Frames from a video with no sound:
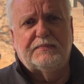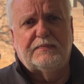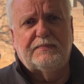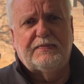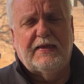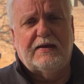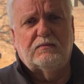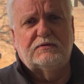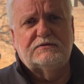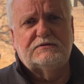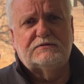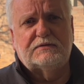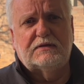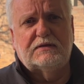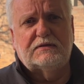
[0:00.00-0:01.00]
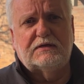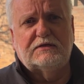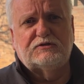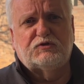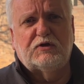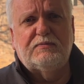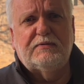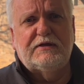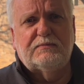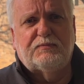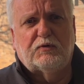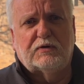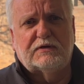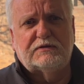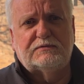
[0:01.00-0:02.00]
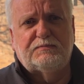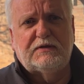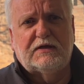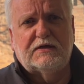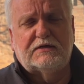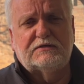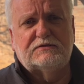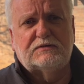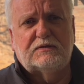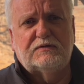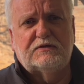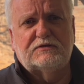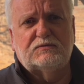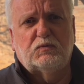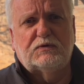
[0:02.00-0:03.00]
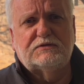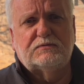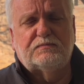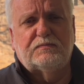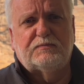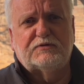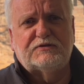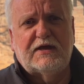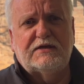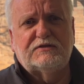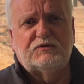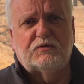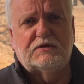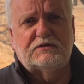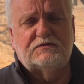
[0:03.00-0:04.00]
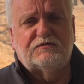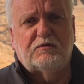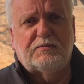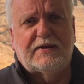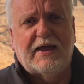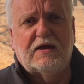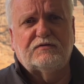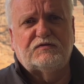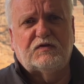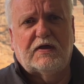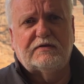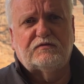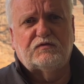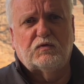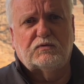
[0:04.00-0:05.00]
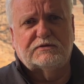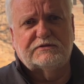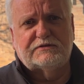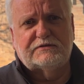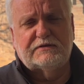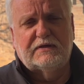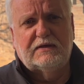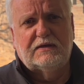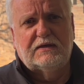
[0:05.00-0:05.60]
that was extremely important because this was presented to us from an outside source,